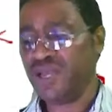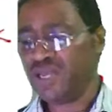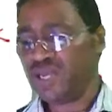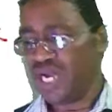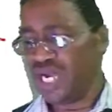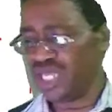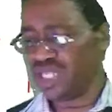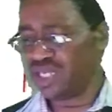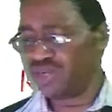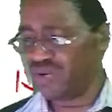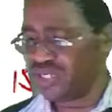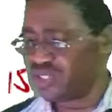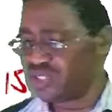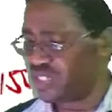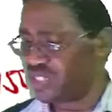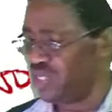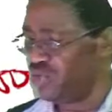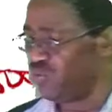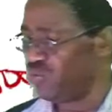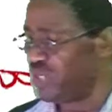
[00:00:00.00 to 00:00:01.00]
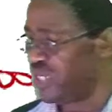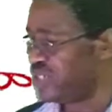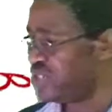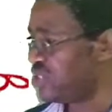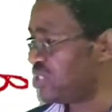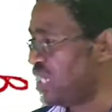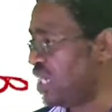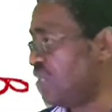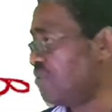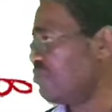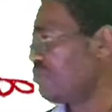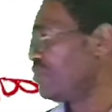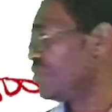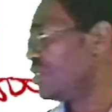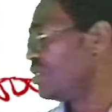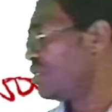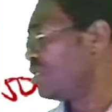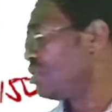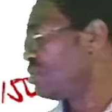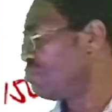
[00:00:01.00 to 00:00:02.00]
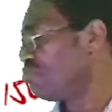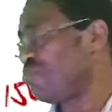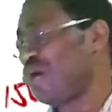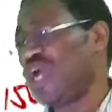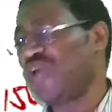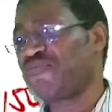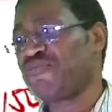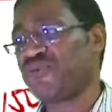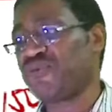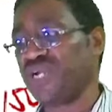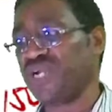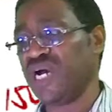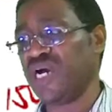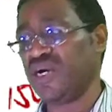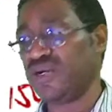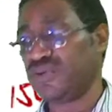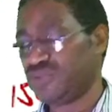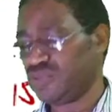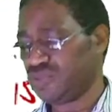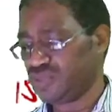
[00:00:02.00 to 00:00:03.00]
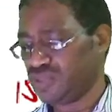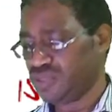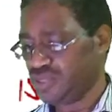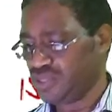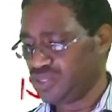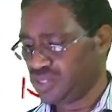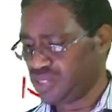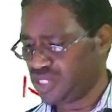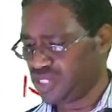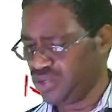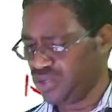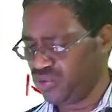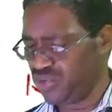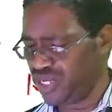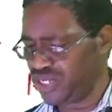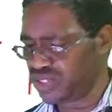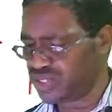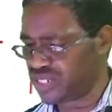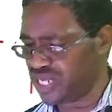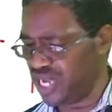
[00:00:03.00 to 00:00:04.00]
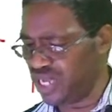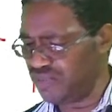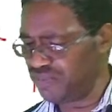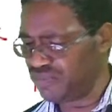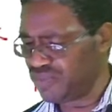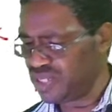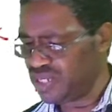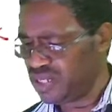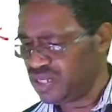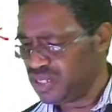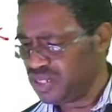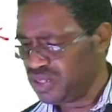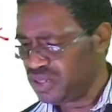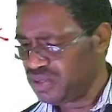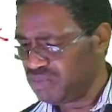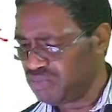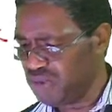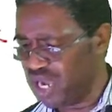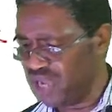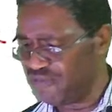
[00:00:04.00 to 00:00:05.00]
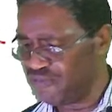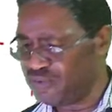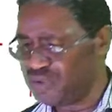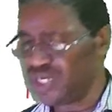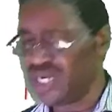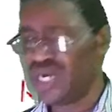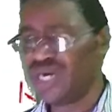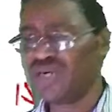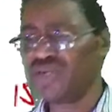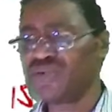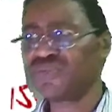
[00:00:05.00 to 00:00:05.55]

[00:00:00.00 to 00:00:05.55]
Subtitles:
Otherwise, see you next time. Bye for now. See you next time. Bye for now.